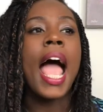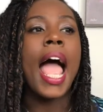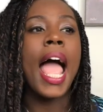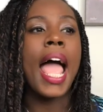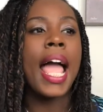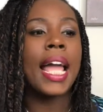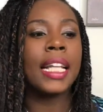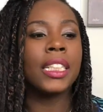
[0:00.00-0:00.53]

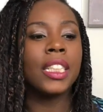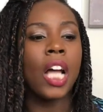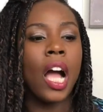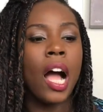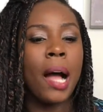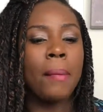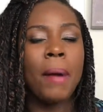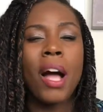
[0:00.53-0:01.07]
And
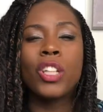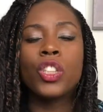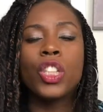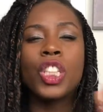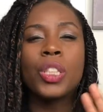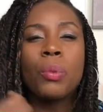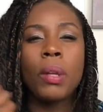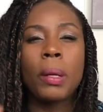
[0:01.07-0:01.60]
um, I also
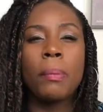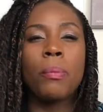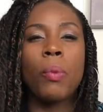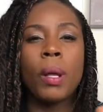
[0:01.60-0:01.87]
just wanted